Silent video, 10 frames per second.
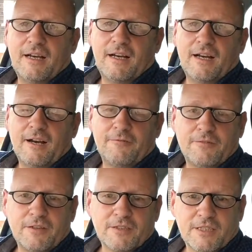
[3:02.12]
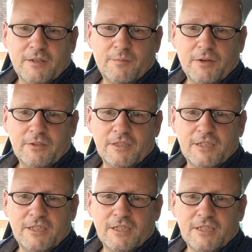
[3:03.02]
how fast they're approaching
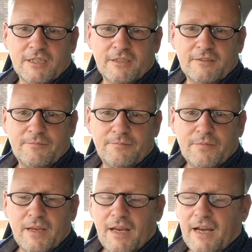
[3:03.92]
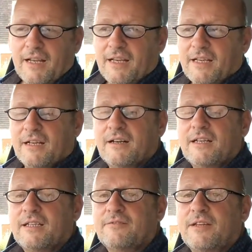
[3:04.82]
the junction. And it
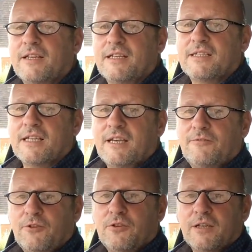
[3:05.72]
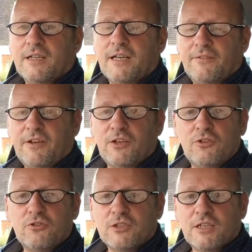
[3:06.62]
kind of is, if it
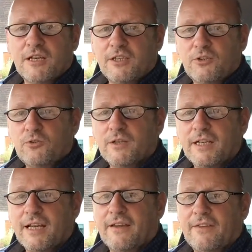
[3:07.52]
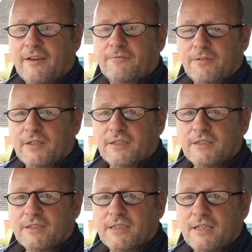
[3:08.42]
looks like you're gonna get there
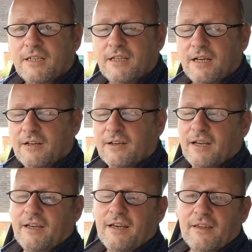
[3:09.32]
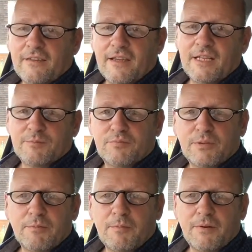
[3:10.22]
first, okay, then it's
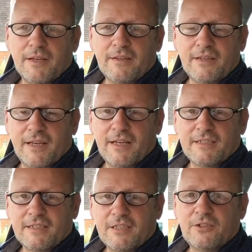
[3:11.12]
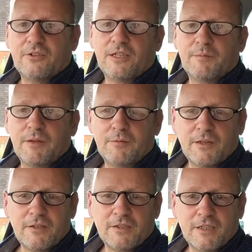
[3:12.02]
probably the case that you're going to be the
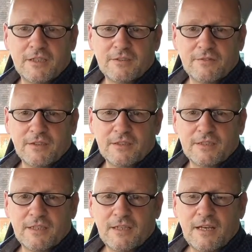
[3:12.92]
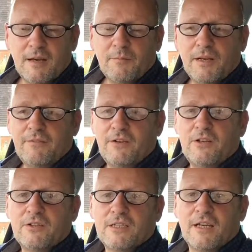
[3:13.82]
one who turns first. But if it
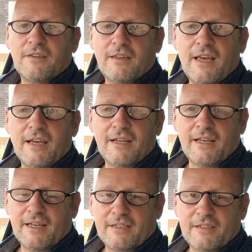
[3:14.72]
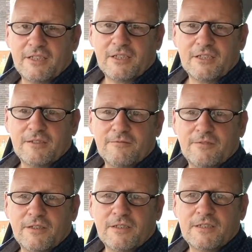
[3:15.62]
looks like they're going to get to the junction
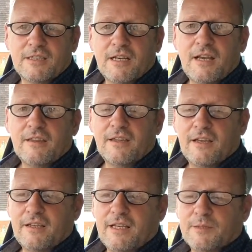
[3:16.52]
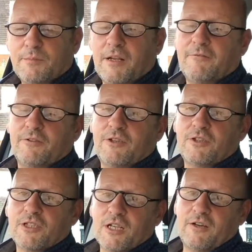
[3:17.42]
first, then it's better for you
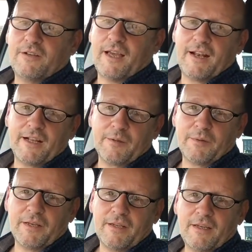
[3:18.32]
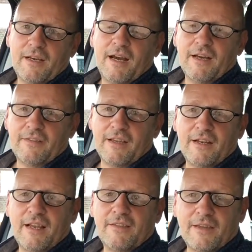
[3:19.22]
to slow down a little bit and
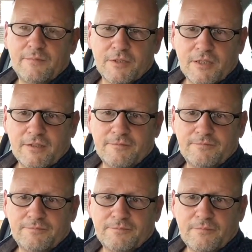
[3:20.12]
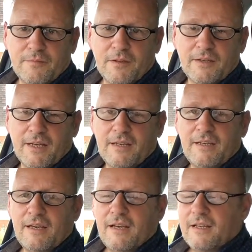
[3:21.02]
then let them turn. Okay,
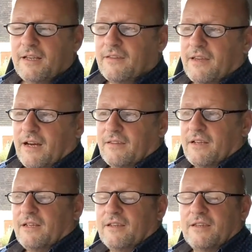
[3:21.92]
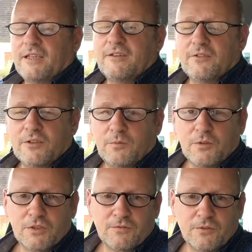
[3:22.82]
now the other little thing you've got to
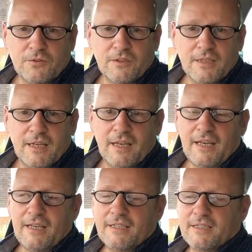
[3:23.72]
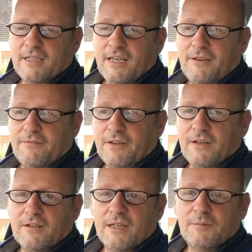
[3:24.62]
watch for is that if the
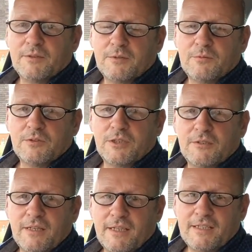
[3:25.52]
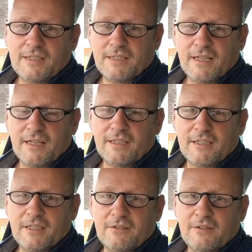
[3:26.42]
car coming towards you is signalling
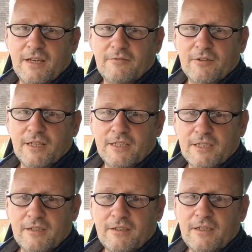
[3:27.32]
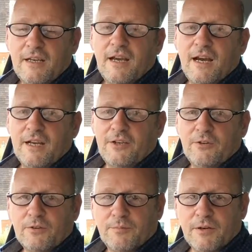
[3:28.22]
to do their right turn and
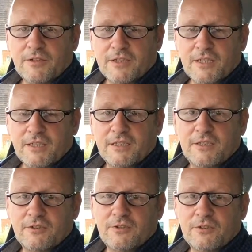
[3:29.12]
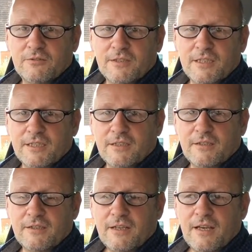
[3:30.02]
you're approaching to do your right
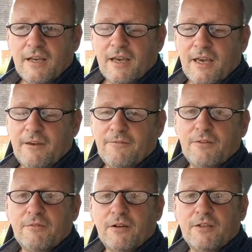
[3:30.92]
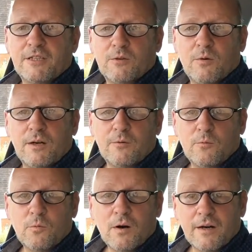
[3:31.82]
turn, if the road is quite
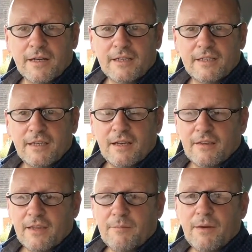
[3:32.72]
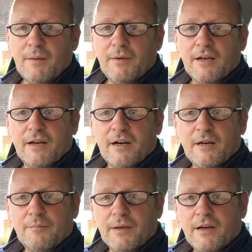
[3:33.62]
wide, there may be a
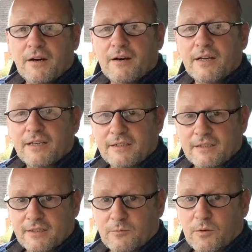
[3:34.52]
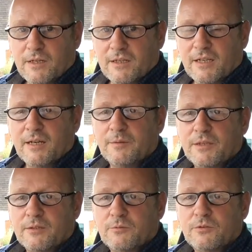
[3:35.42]
car behind the one coming
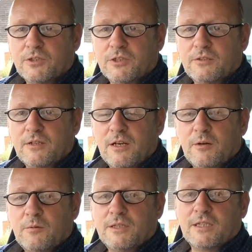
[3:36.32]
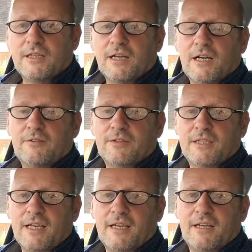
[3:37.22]
towards you which can
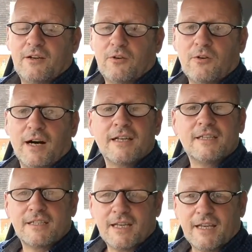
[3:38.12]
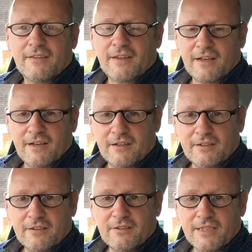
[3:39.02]
overtake or undertake that
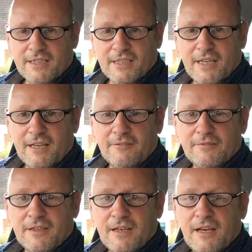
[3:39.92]
car on its left,